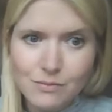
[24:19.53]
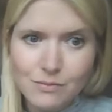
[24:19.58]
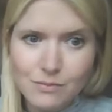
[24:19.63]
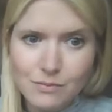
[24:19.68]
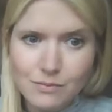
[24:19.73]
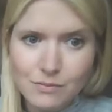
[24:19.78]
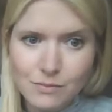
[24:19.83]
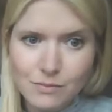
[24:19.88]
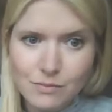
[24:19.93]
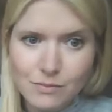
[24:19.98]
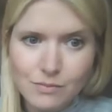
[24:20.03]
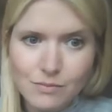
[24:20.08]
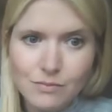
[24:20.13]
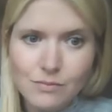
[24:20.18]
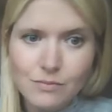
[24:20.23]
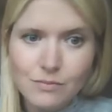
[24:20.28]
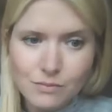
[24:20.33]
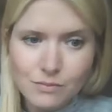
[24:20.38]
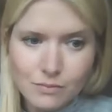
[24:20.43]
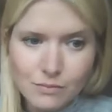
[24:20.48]

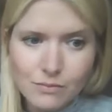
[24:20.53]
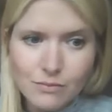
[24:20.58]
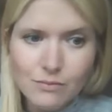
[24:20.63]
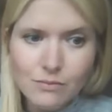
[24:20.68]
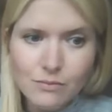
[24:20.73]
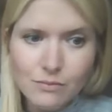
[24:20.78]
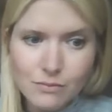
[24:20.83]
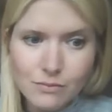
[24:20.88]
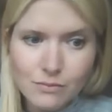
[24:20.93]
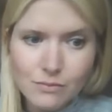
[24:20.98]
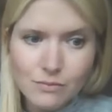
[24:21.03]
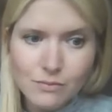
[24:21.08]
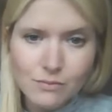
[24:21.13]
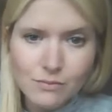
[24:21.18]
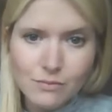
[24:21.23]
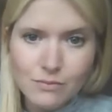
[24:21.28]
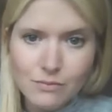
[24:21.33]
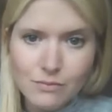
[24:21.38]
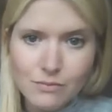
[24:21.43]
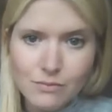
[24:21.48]

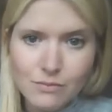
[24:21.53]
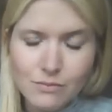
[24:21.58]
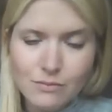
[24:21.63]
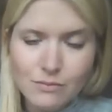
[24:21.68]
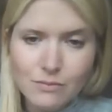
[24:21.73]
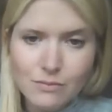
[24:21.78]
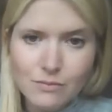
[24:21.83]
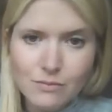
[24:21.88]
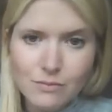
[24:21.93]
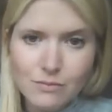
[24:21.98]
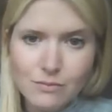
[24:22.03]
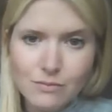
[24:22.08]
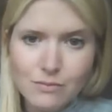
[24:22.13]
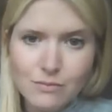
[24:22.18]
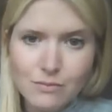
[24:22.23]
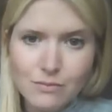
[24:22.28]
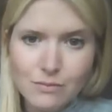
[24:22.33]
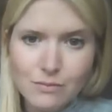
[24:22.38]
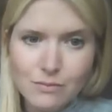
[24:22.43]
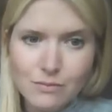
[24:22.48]

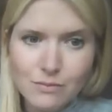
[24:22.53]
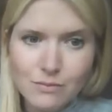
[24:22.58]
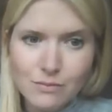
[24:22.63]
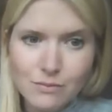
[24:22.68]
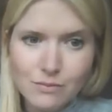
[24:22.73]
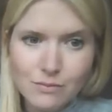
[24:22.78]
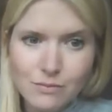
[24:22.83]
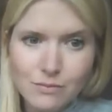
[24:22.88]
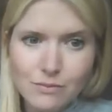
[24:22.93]
The person shown says nothing.